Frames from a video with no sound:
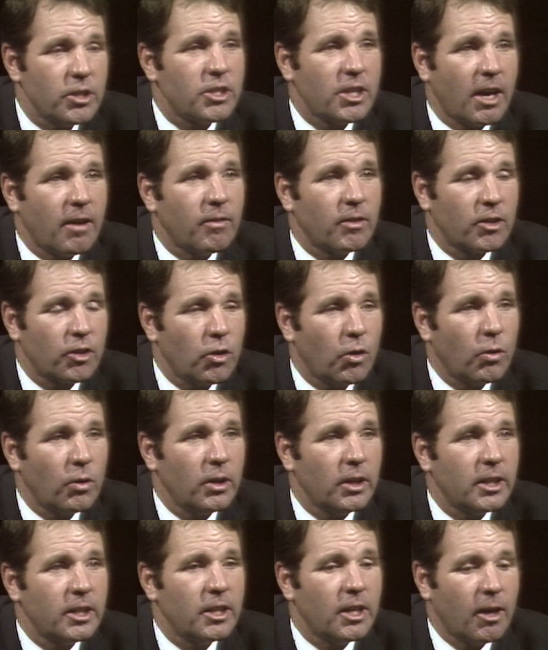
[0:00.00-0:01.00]
have a
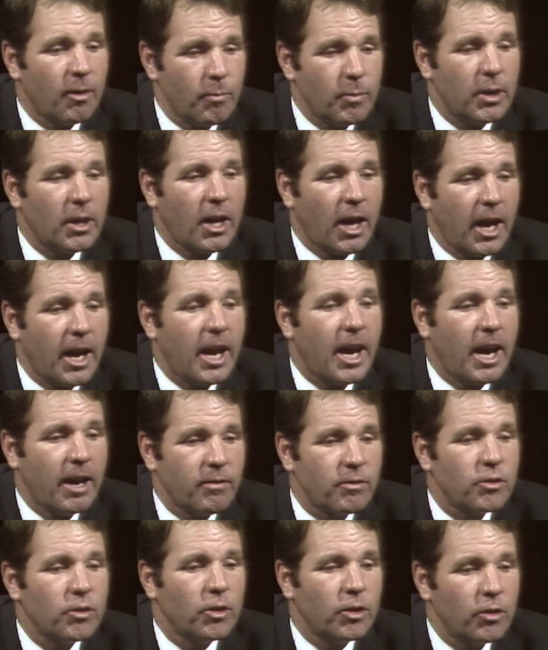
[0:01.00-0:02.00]
totally, I mean, I
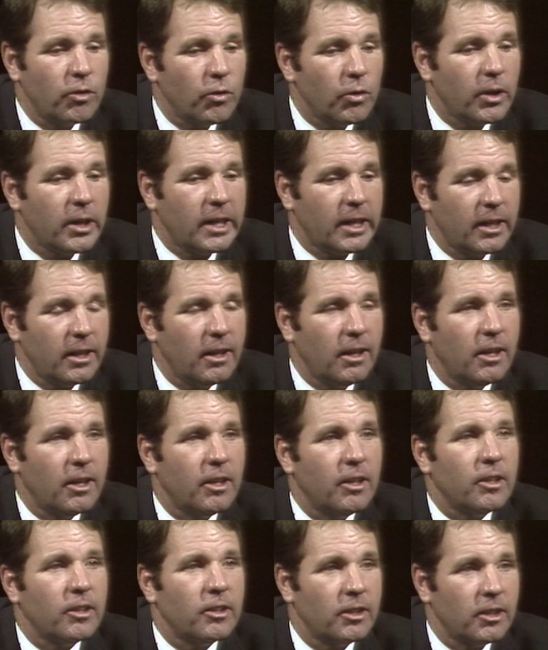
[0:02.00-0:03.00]
have to agree
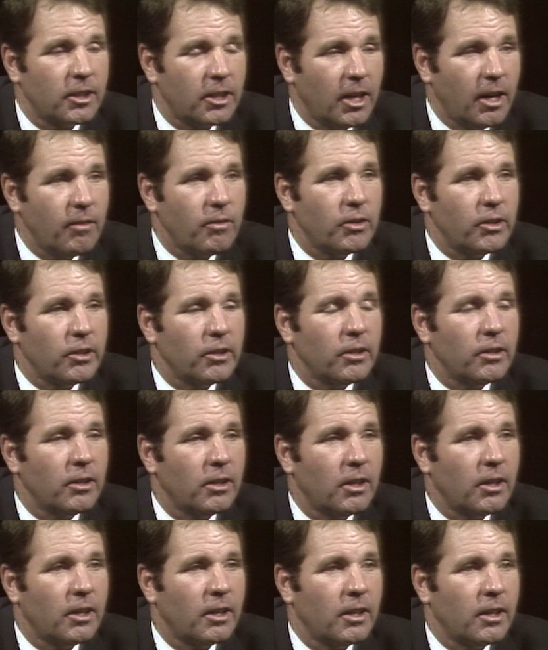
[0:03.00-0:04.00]
the governor
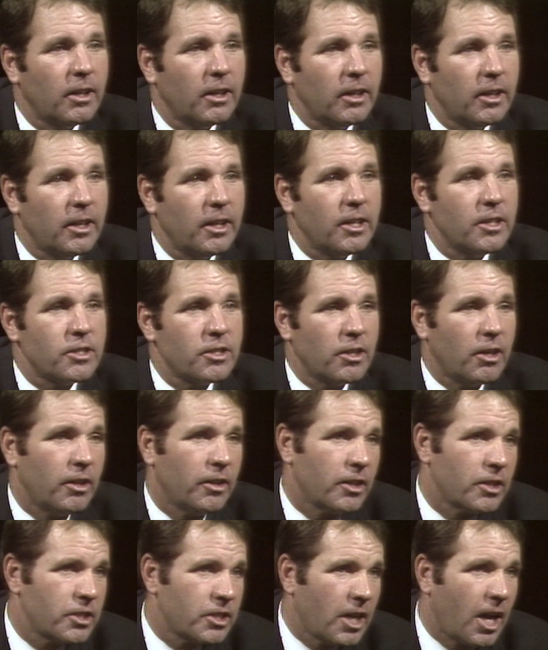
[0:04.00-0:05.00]
is
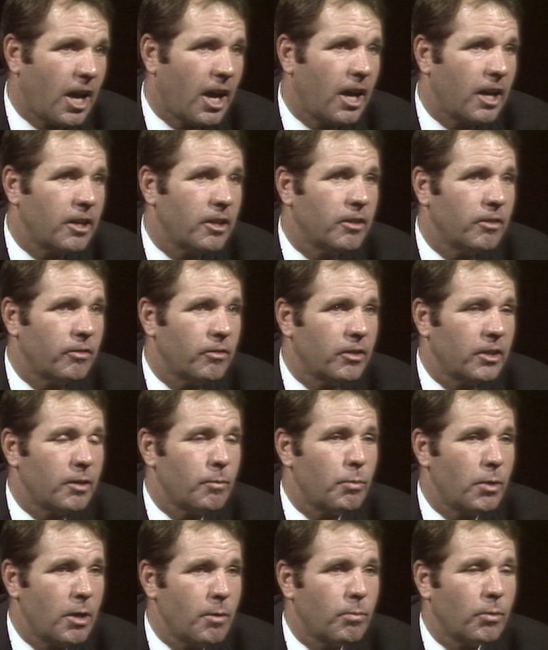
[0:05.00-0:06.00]
on the side of the
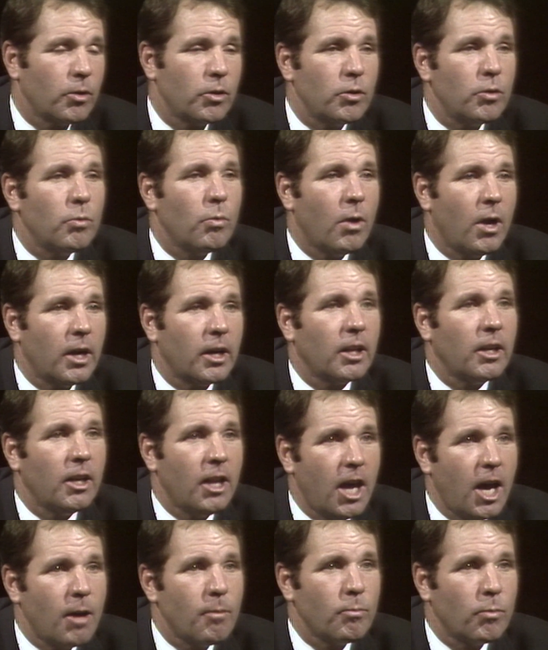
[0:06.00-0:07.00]
people who want a
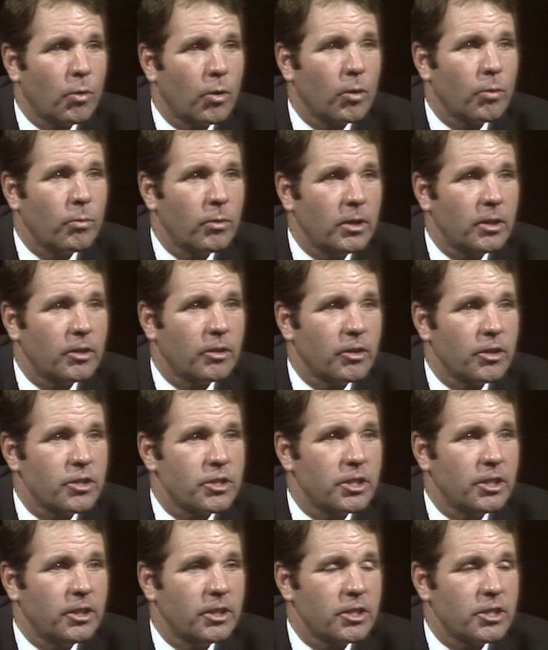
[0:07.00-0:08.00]
lot more
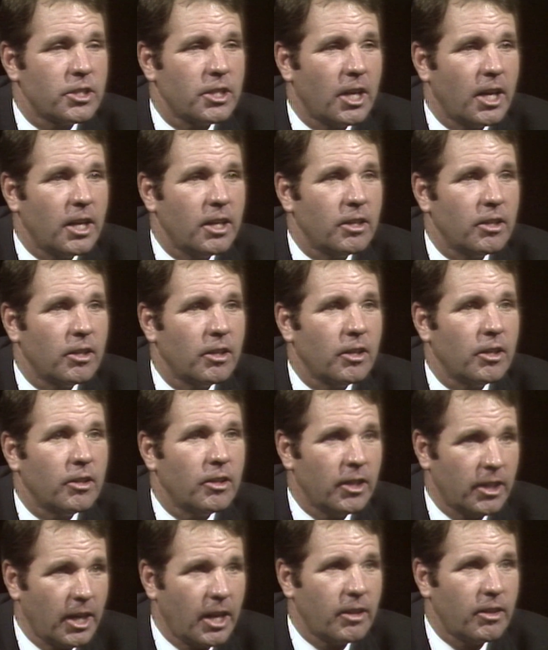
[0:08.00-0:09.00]
wilderness in the state
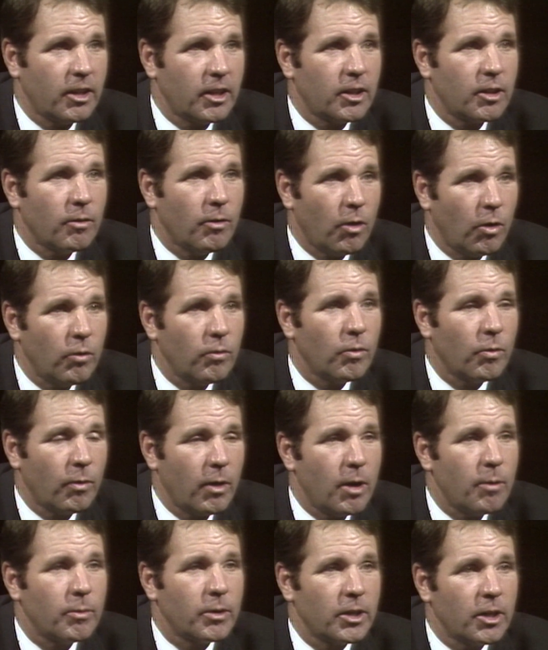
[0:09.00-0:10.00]
than I think the
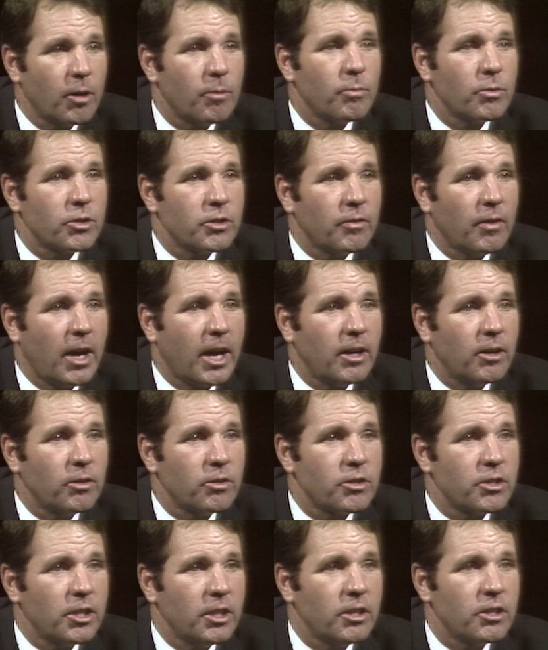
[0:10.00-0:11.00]
overwhelming numbers of
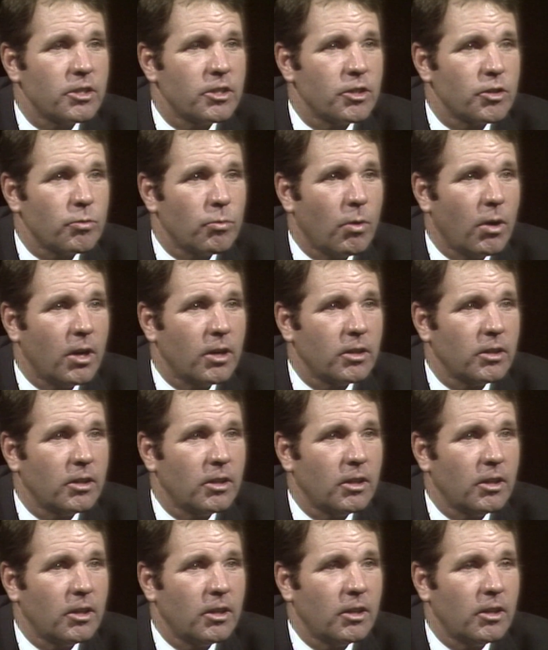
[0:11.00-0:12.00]
Idaho citizens want.
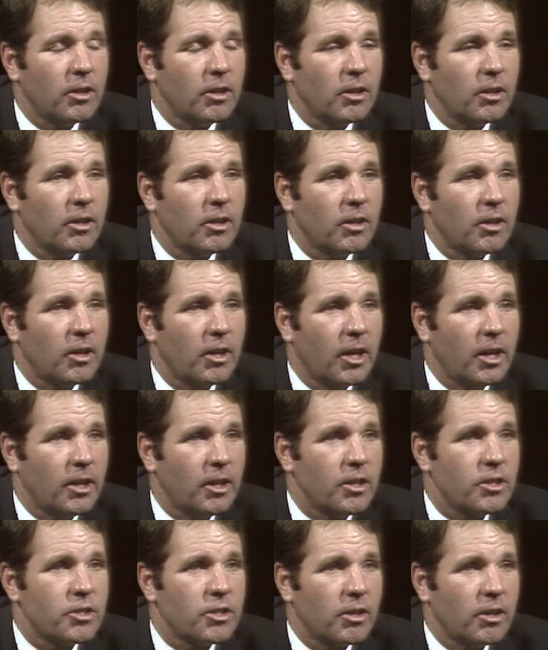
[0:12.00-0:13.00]
And
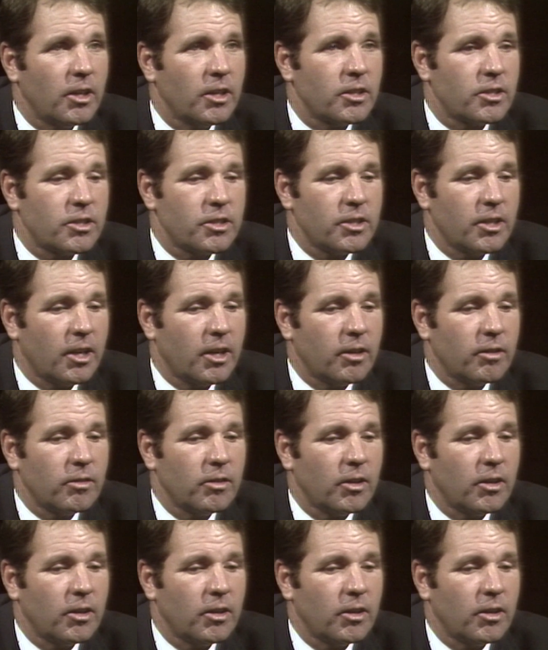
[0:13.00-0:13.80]
it's, it's uh,